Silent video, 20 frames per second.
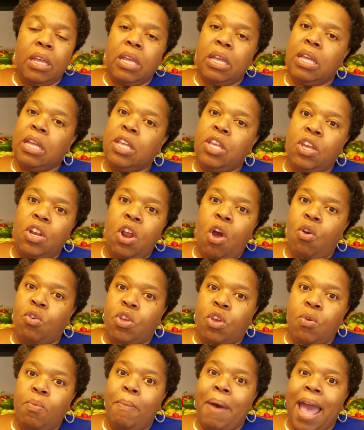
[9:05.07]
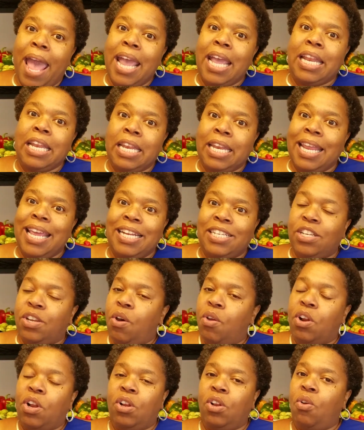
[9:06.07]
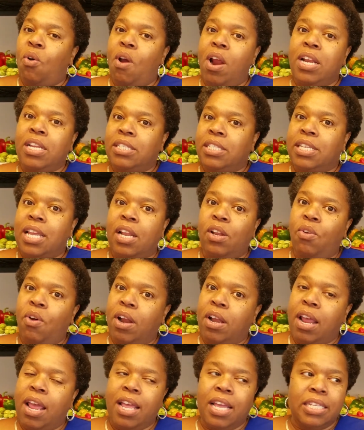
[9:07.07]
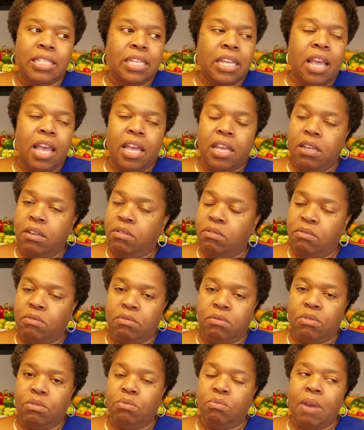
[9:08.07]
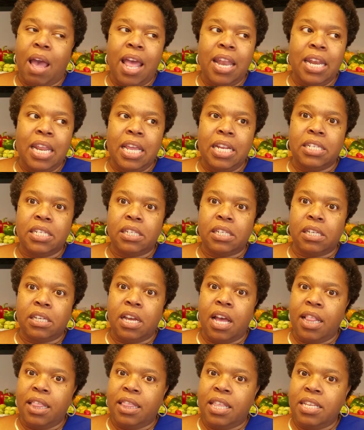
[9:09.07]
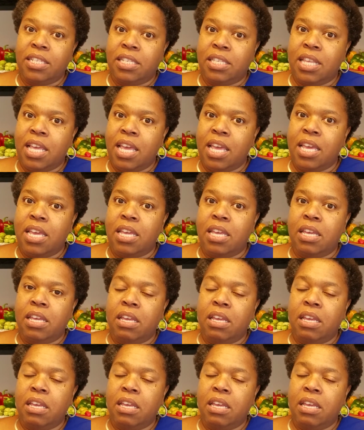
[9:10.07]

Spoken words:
you might need to go to the Lord and say, Lord, do I need to cut this thing?